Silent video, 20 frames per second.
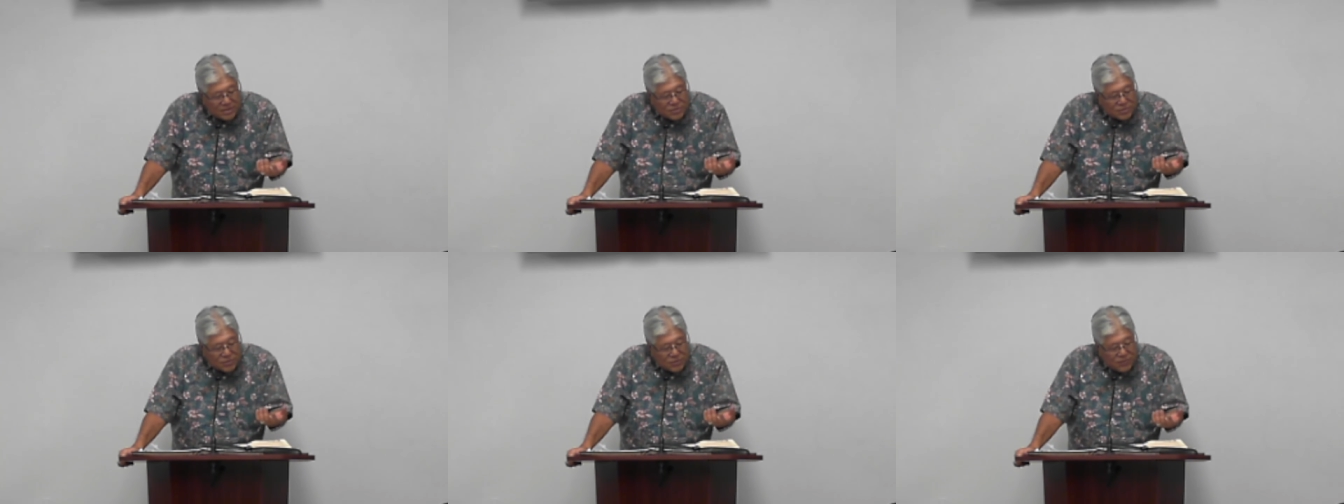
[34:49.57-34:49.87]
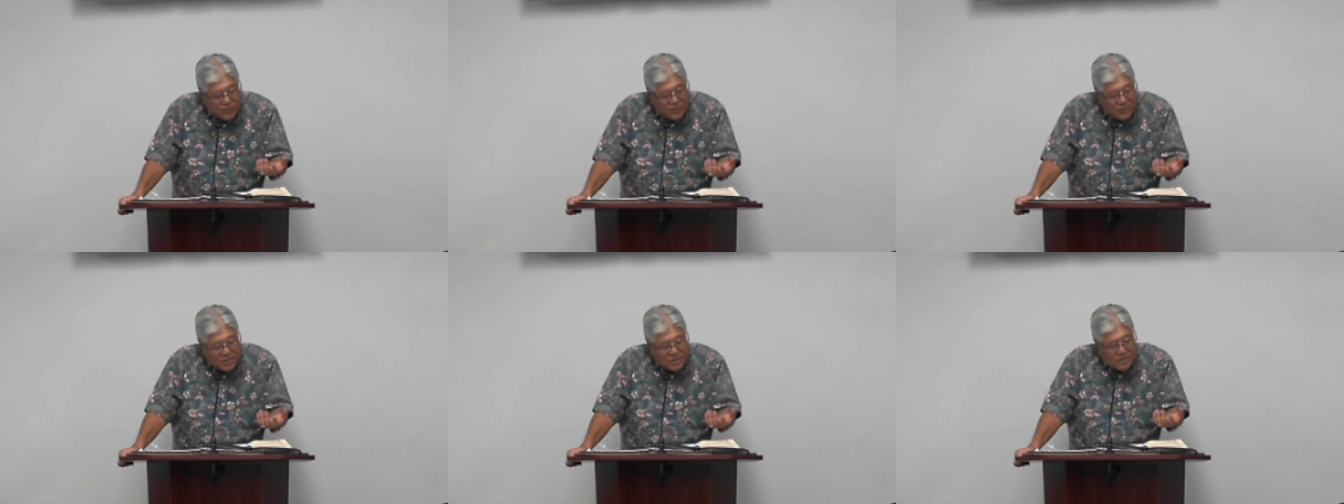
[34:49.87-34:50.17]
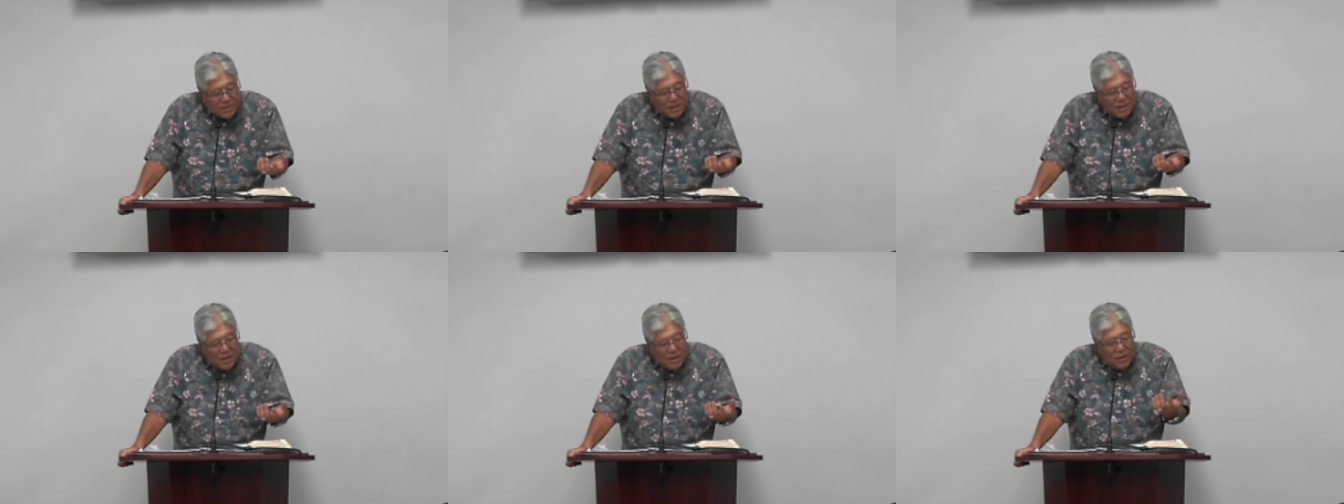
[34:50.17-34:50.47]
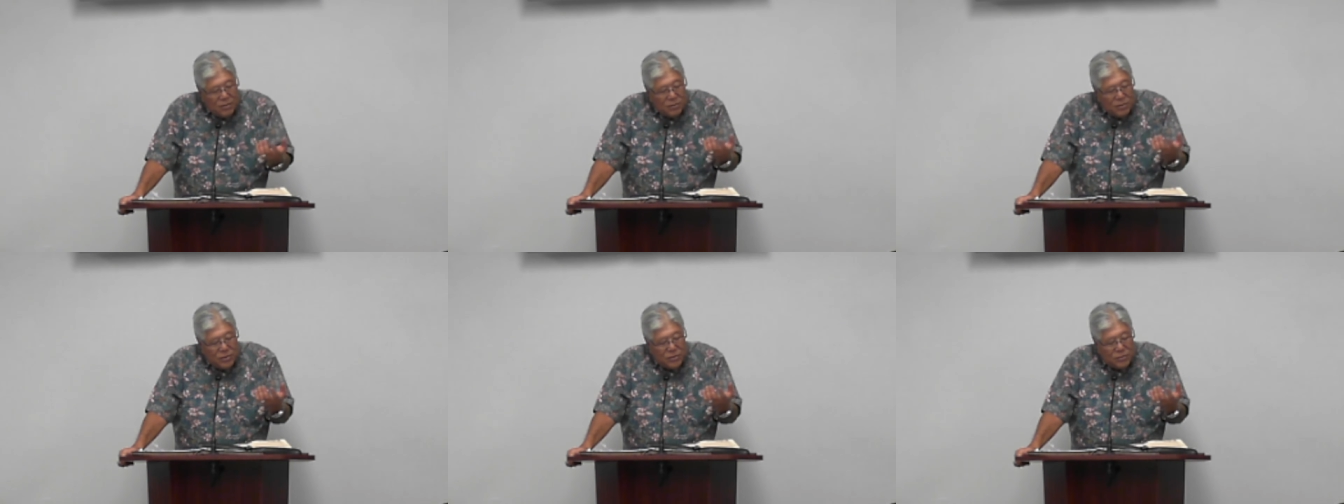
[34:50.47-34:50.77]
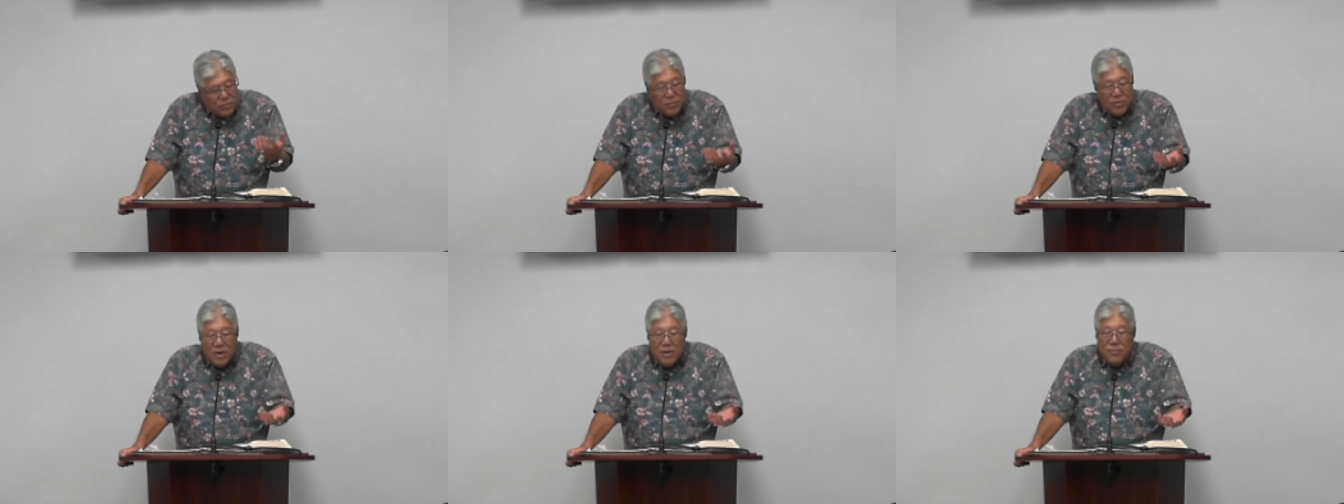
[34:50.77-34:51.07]
service with
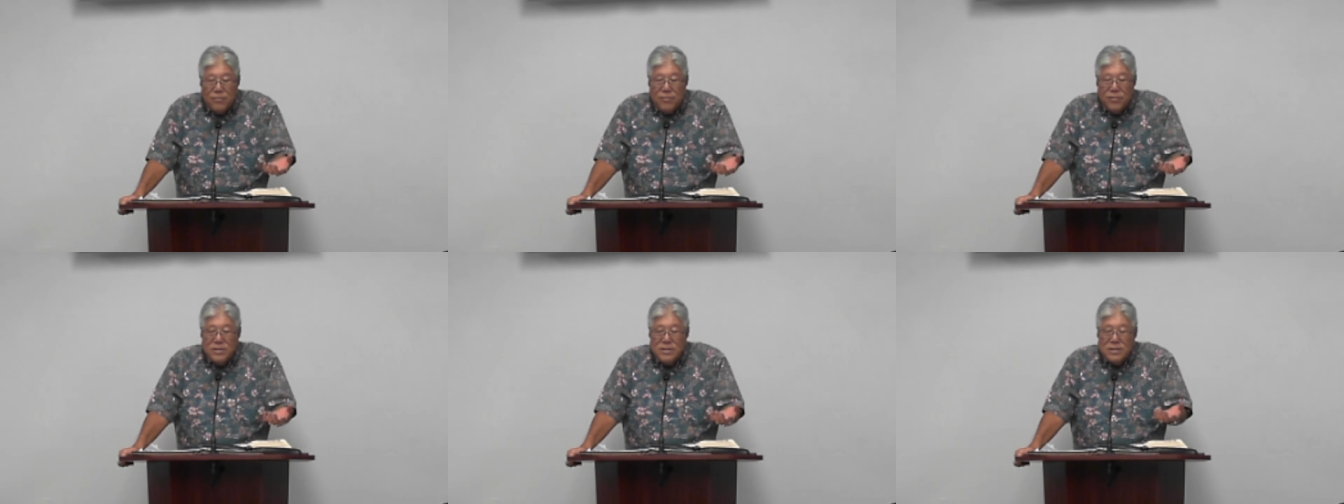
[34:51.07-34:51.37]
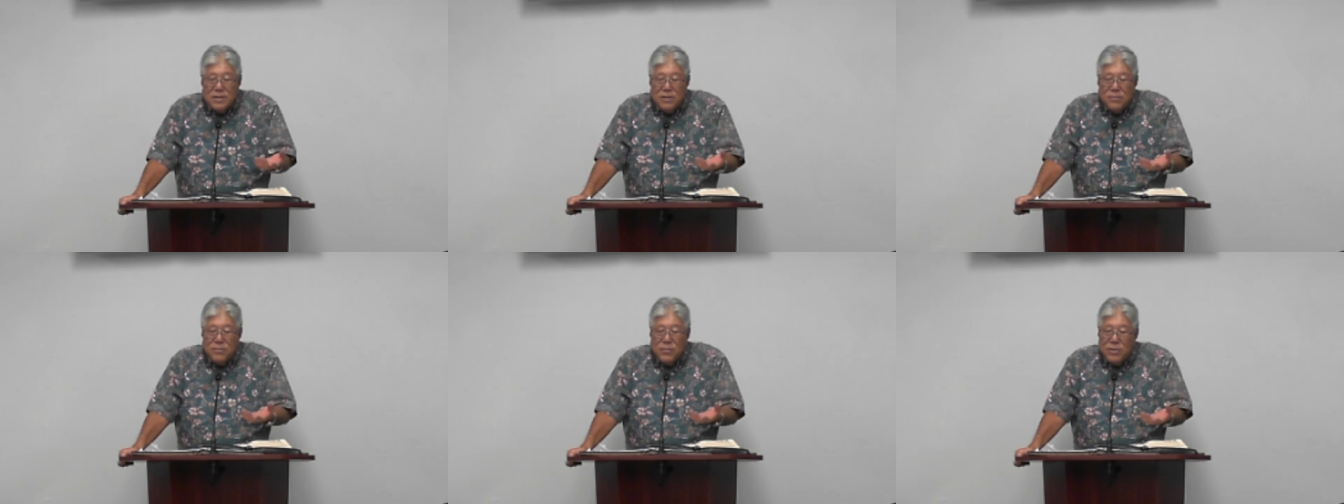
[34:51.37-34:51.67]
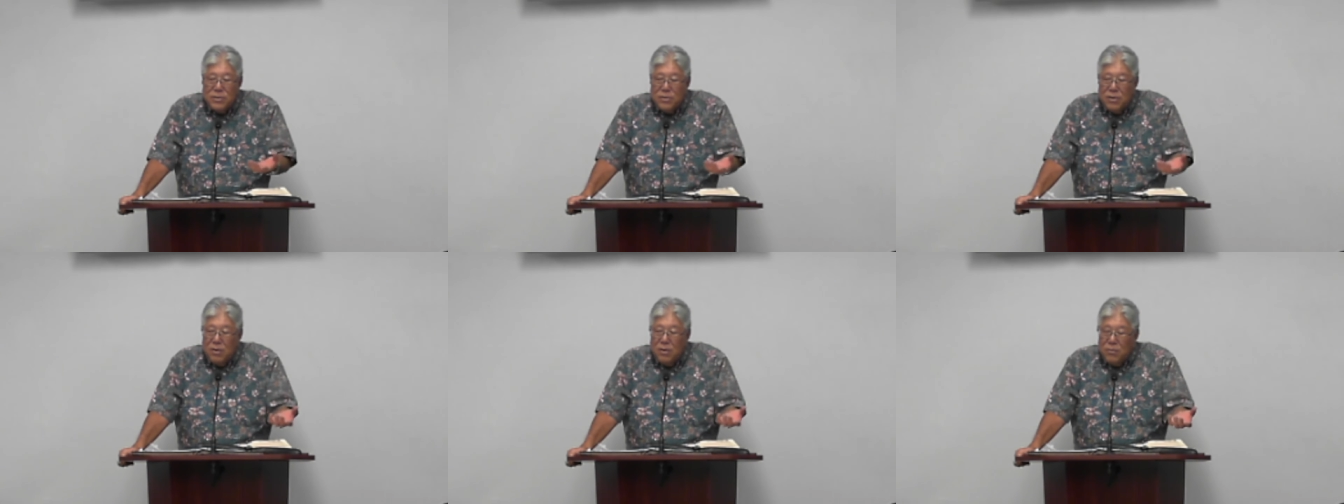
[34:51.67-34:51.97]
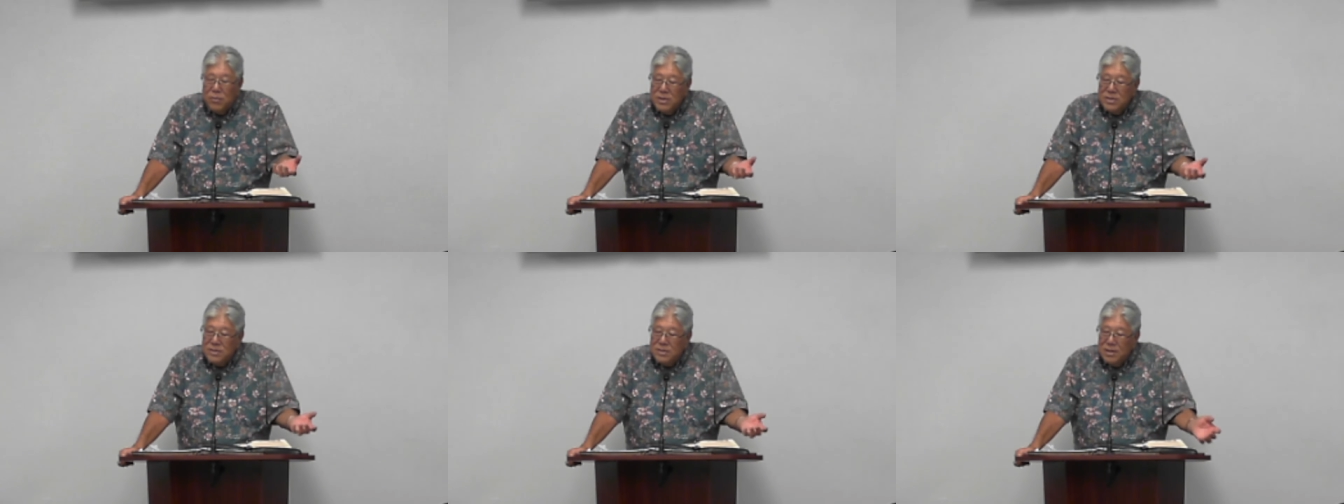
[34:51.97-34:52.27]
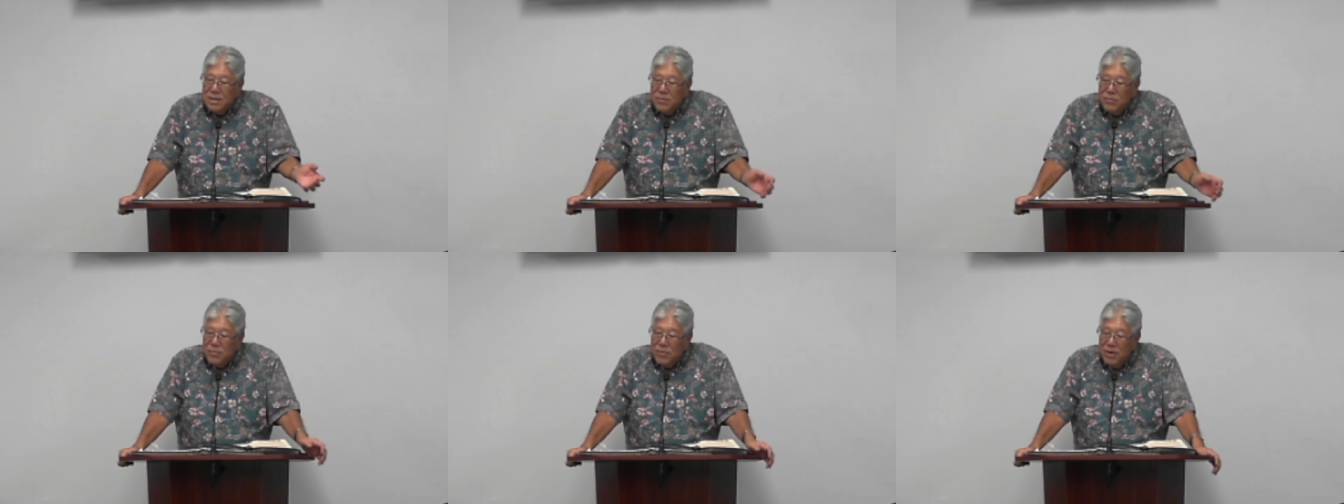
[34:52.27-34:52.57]
reverence and with awe. What is
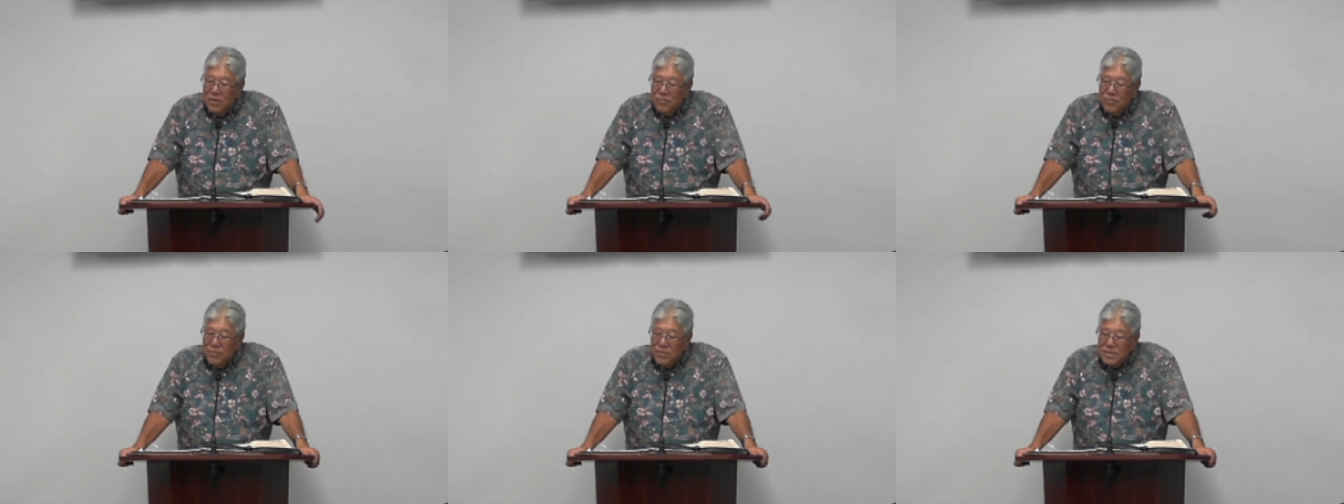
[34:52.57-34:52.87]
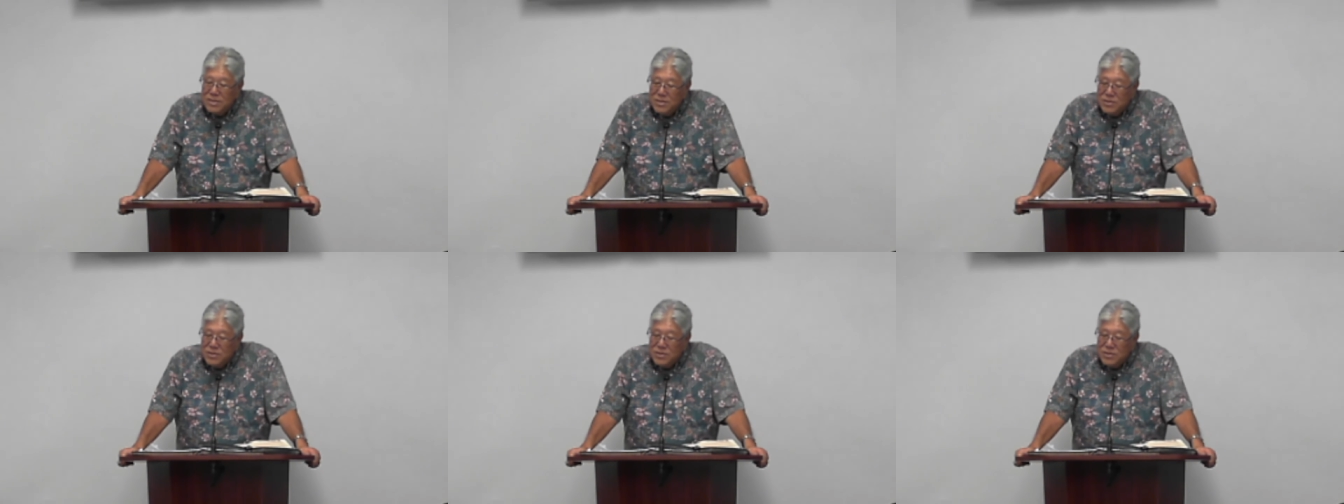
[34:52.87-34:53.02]
that reverence?